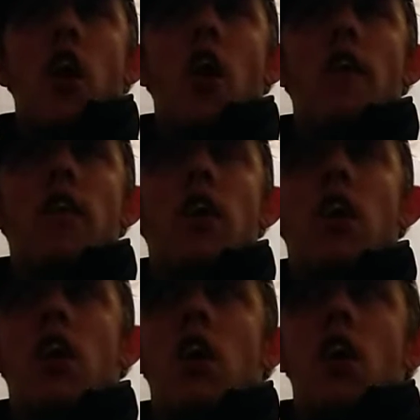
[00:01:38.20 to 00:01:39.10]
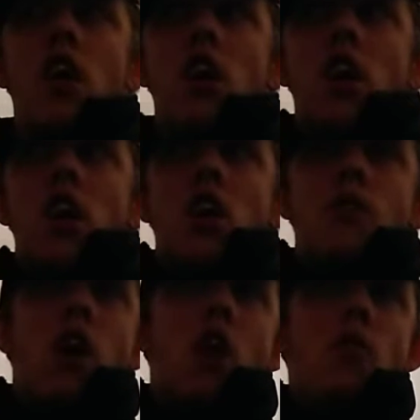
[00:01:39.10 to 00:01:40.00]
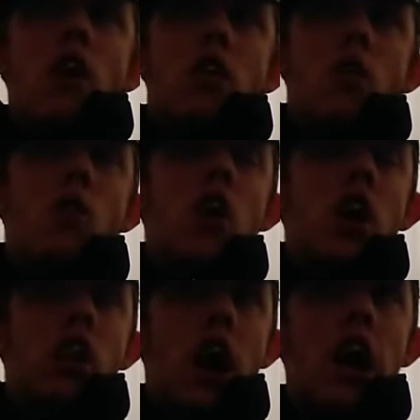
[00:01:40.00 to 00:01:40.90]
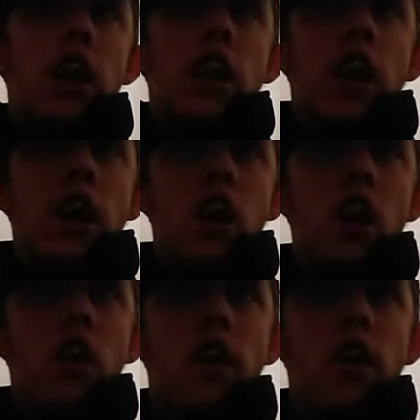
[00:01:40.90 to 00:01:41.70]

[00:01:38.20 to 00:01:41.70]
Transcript: a half. In my bedroom it's 18.